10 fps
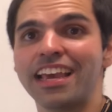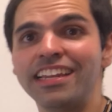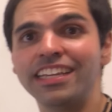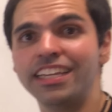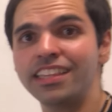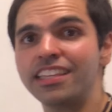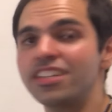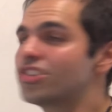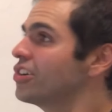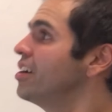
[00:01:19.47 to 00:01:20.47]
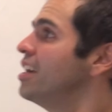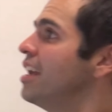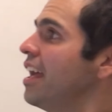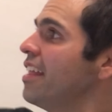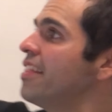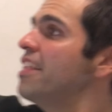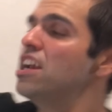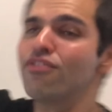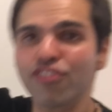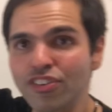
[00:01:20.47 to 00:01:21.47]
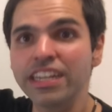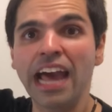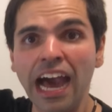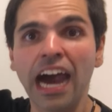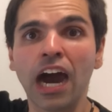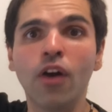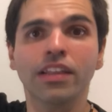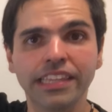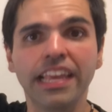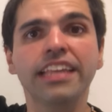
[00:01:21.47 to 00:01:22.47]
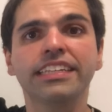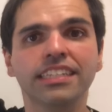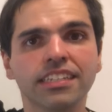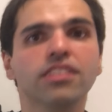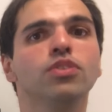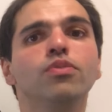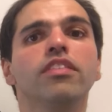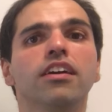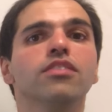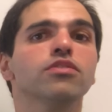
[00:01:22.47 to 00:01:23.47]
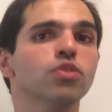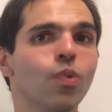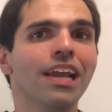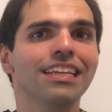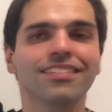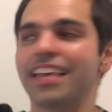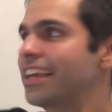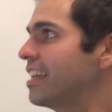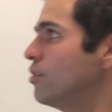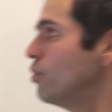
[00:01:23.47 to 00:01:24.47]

any integer. And therefore now, taking the 2022nd